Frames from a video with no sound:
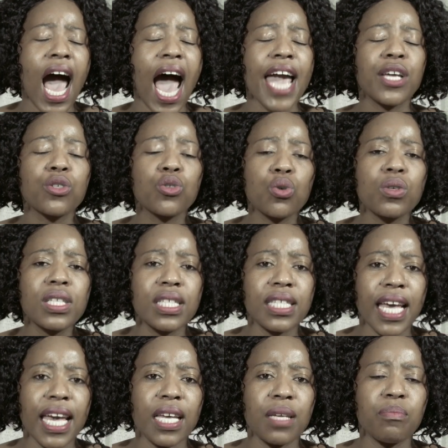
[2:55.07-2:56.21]
I do
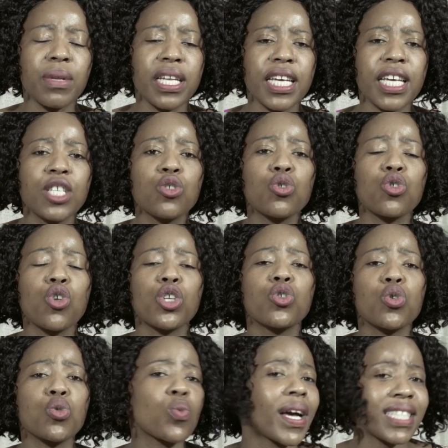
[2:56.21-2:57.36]
say please do not
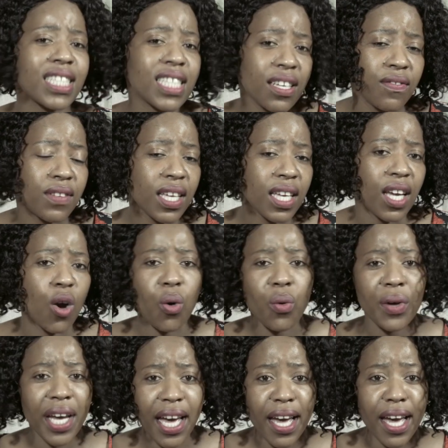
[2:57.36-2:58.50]
use one CV,
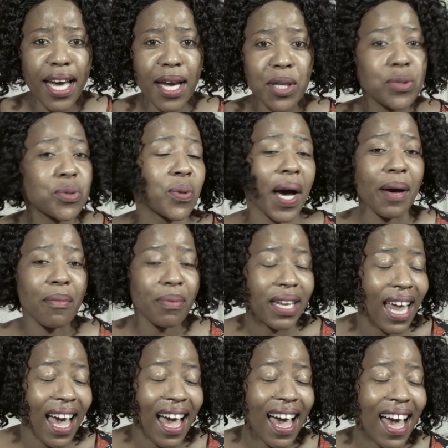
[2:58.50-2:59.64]
okay, to
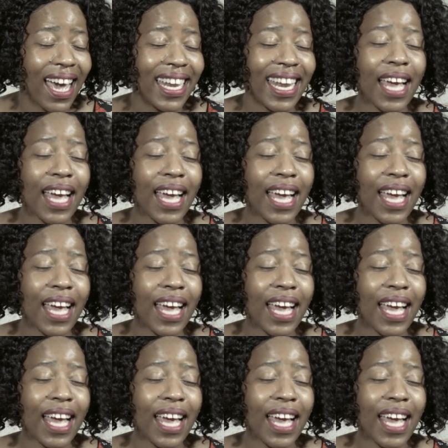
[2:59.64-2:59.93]
apply.